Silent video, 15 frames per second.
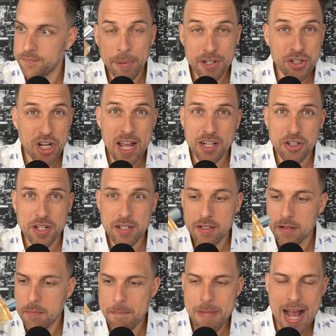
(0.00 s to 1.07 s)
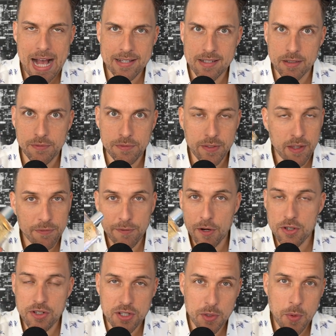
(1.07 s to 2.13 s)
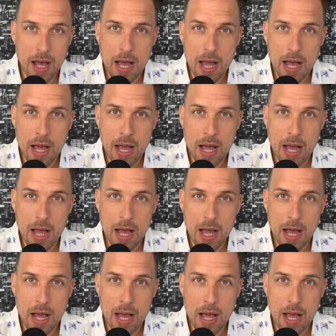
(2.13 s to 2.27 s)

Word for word: Projection, massive. For the first two